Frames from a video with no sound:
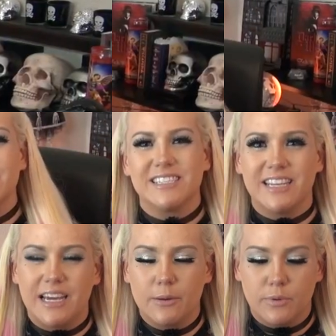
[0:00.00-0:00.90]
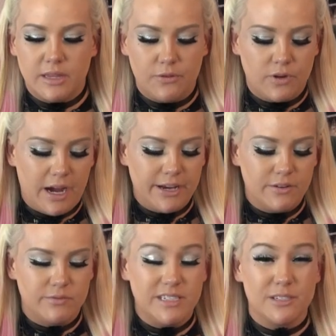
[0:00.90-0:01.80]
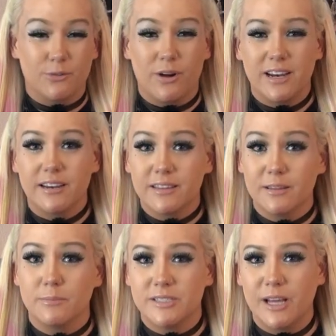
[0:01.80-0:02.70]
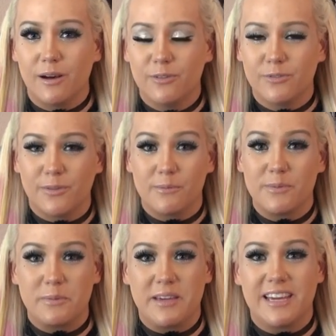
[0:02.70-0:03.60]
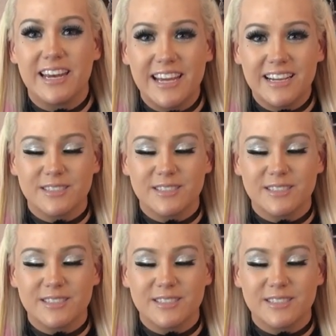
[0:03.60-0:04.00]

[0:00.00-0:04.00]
I hate to say it, but they've kind of discredited themselves from the beginning.